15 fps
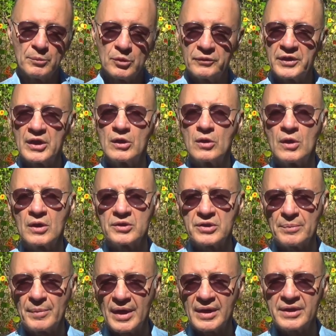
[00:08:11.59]
moving along
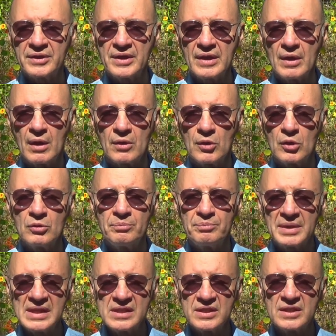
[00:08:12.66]
to minding our own
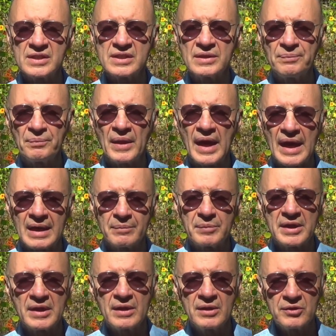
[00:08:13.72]
business and
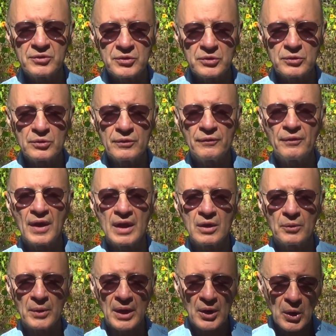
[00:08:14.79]
beginning to
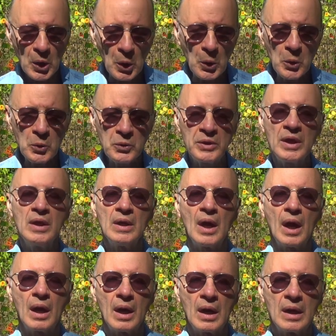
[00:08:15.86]
follow our own
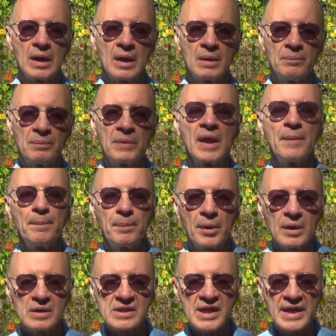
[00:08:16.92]
um,
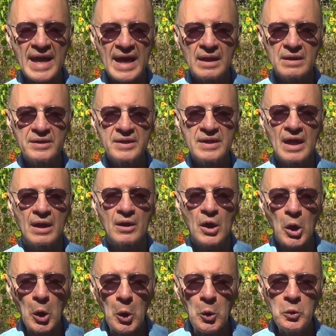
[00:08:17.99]
personality, our
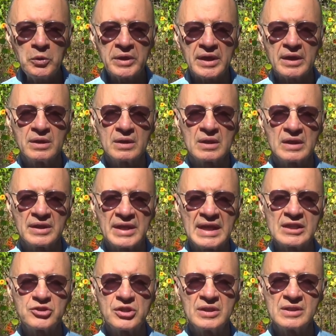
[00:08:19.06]
own
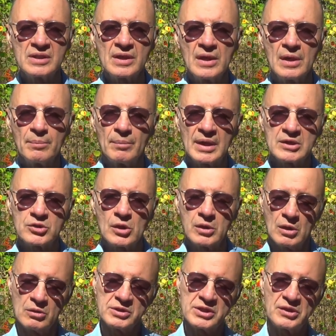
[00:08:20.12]
inclinations, much
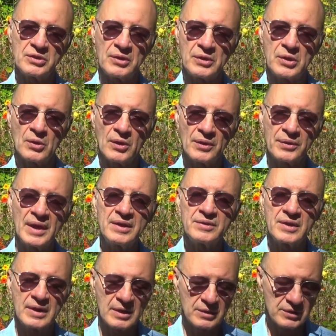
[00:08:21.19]
closer to the
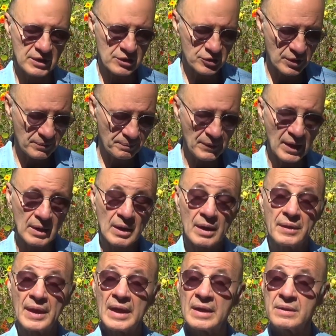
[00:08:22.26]
authentic condition
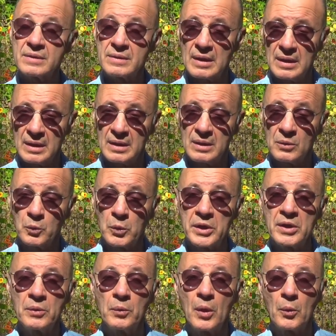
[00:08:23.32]
that uh,
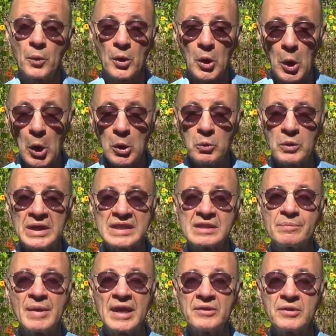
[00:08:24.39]
we were
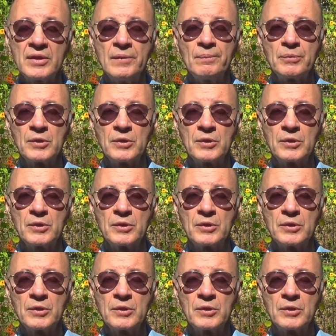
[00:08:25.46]
always meant